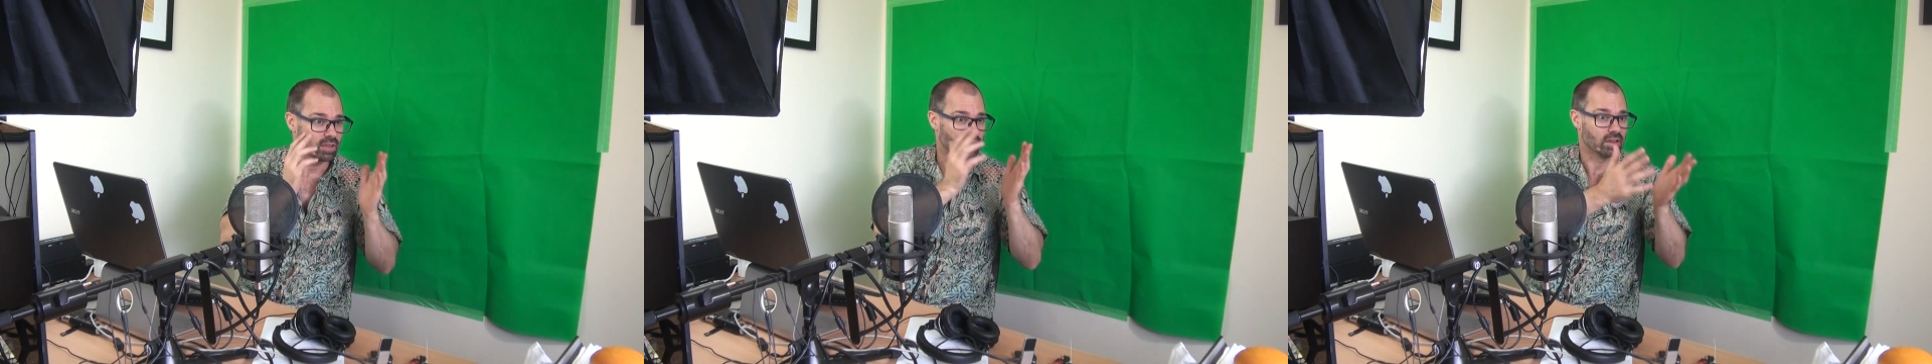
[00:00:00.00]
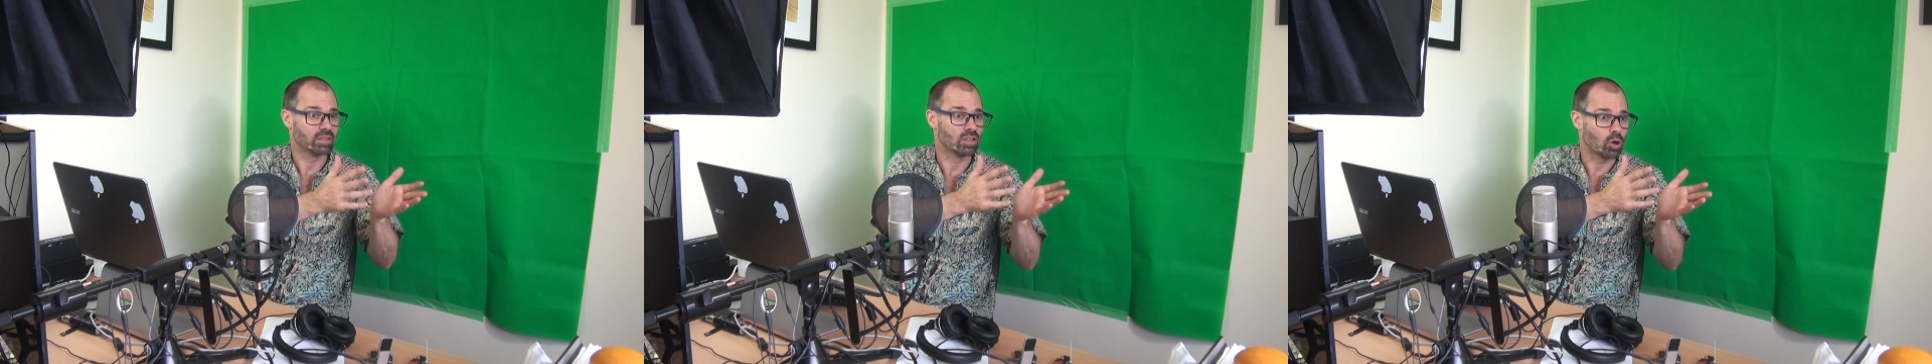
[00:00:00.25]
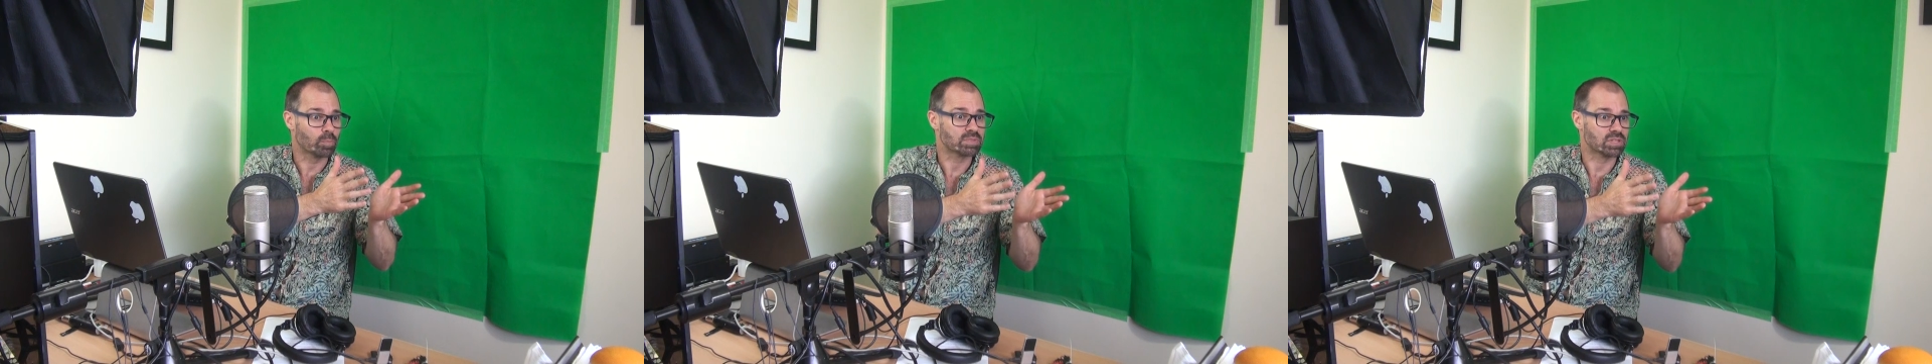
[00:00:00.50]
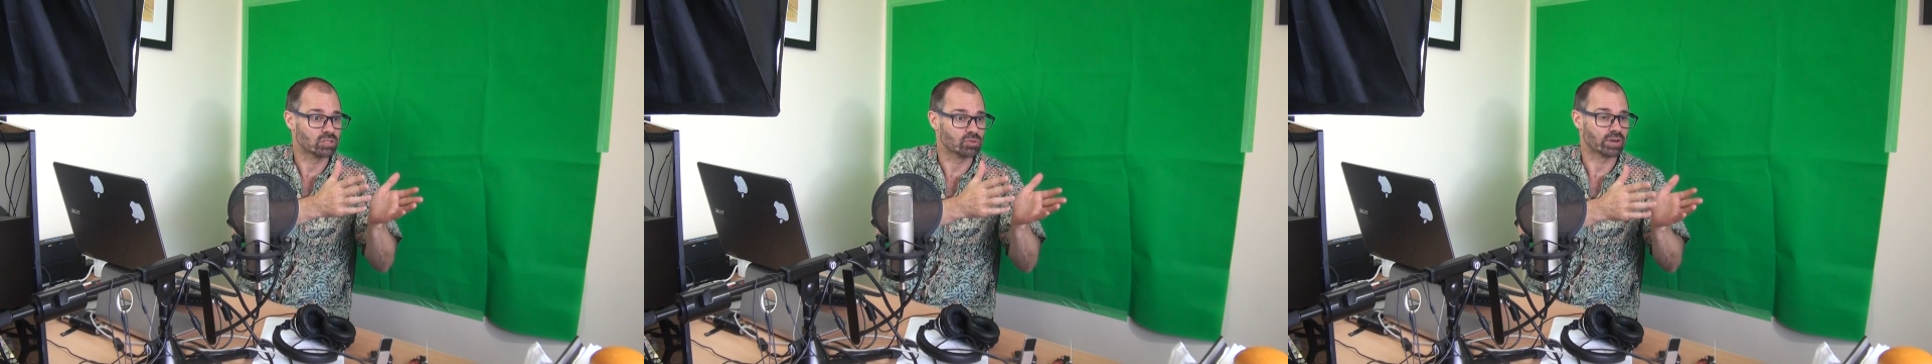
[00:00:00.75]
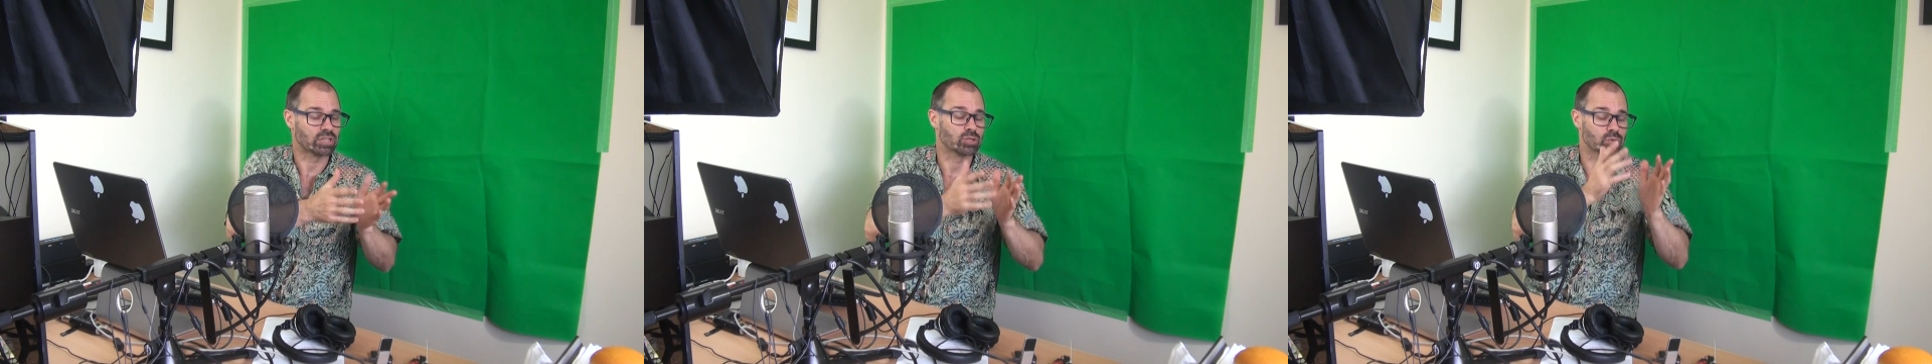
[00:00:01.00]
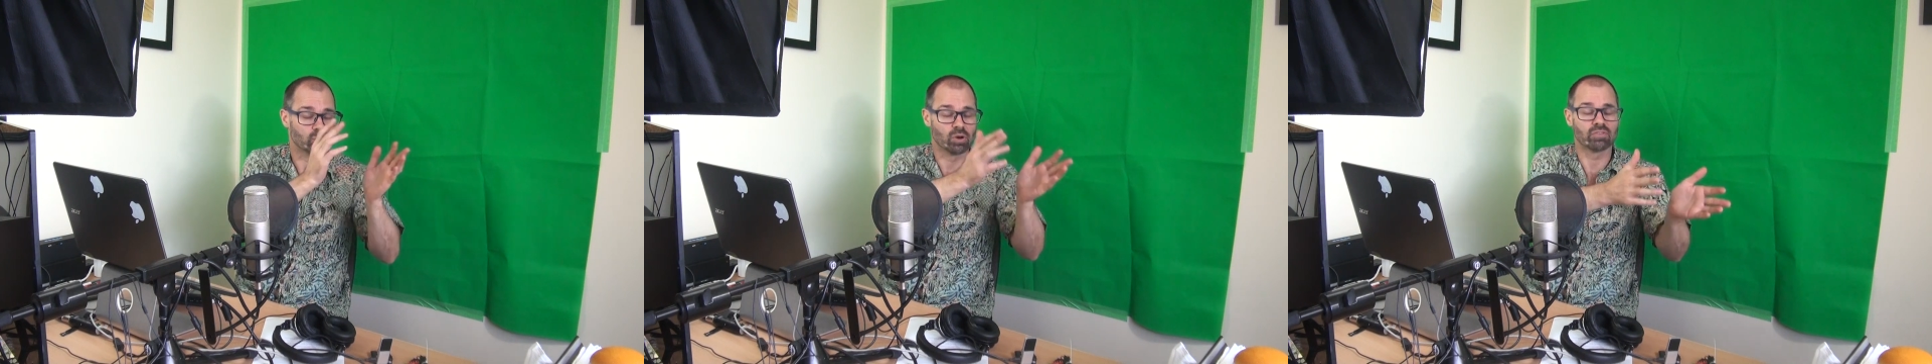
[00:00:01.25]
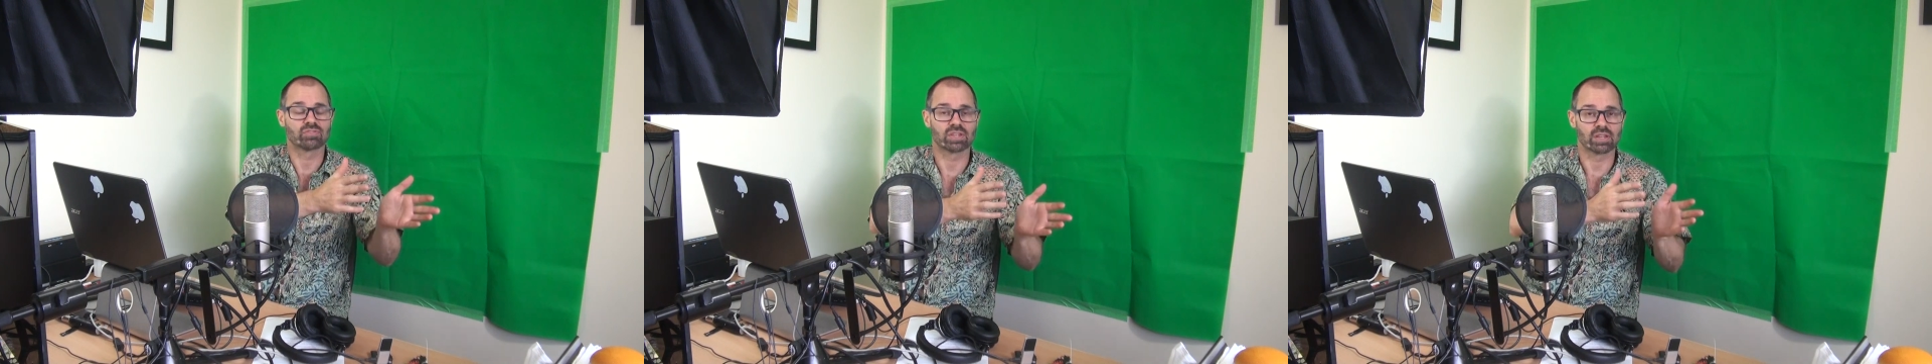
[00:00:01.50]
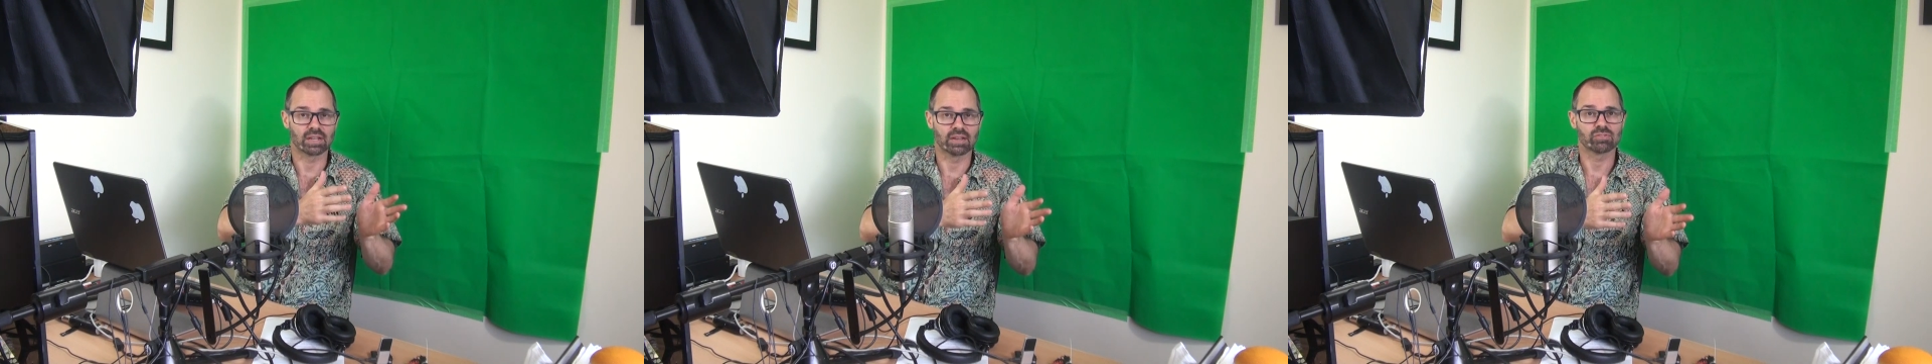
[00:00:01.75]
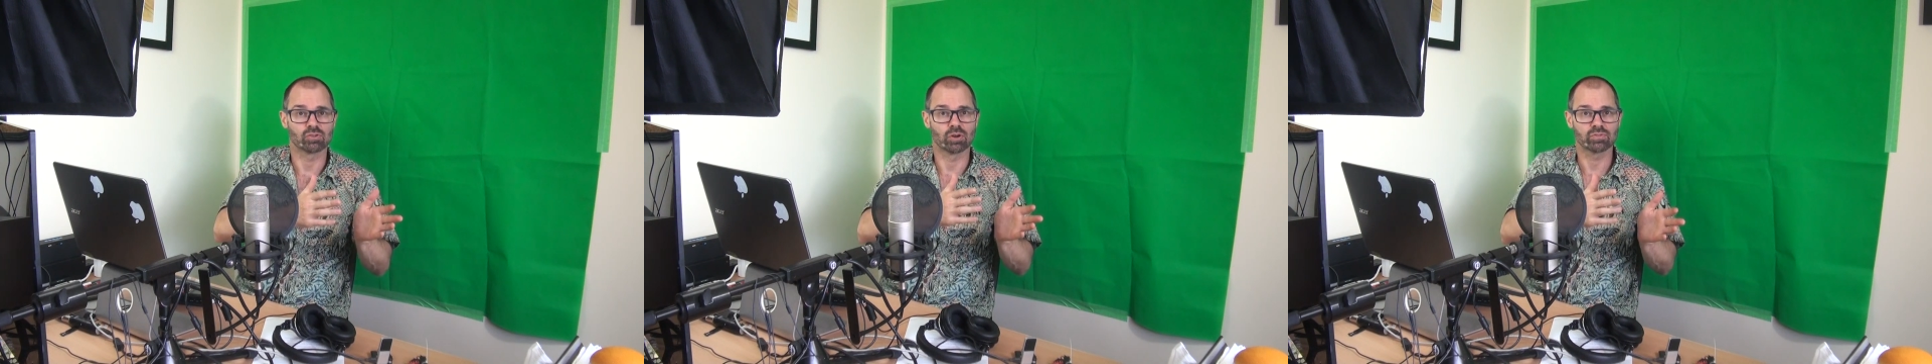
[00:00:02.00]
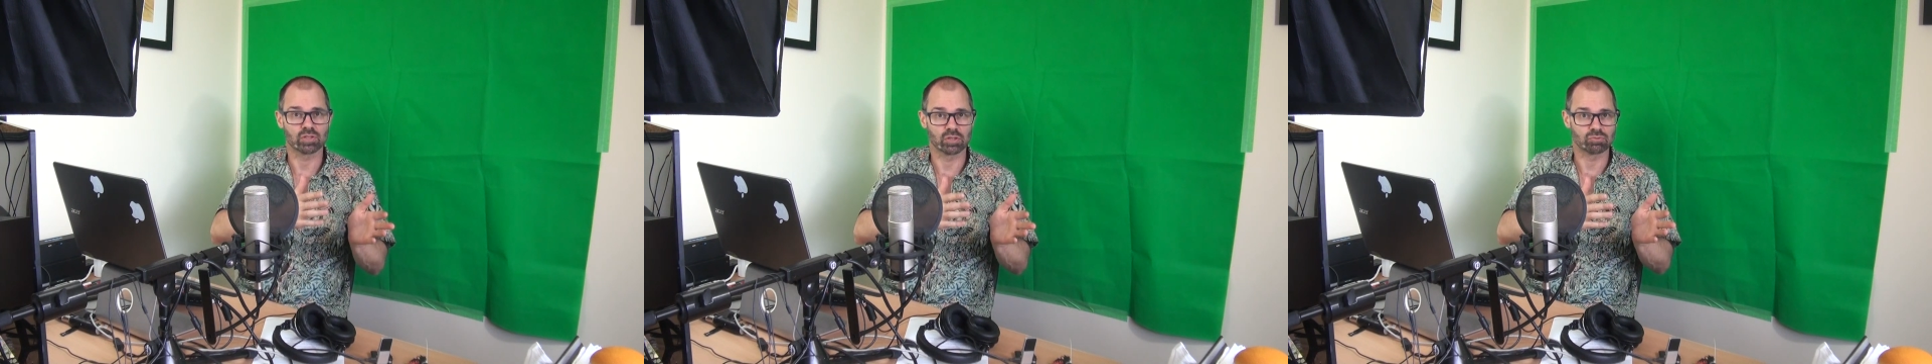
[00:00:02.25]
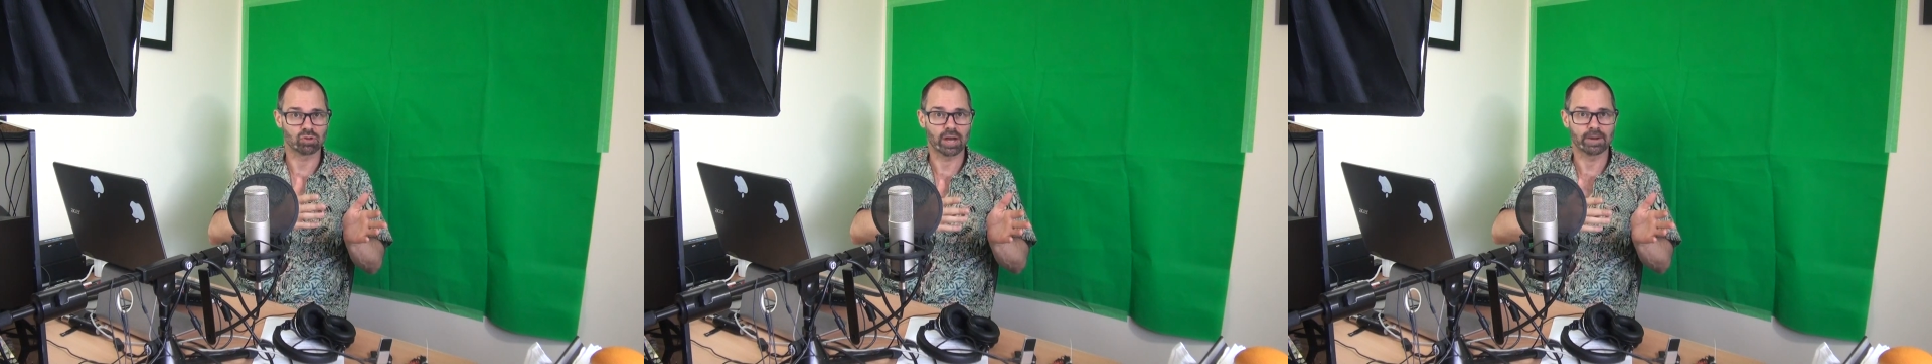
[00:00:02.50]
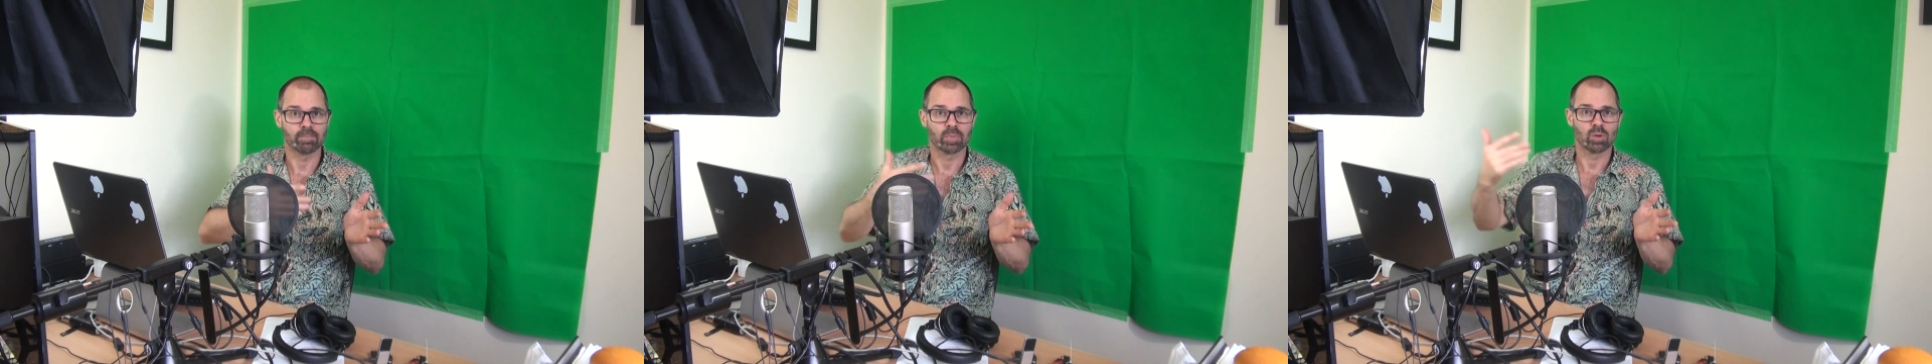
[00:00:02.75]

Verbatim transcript: in the opposite direction or off to the left or off to the right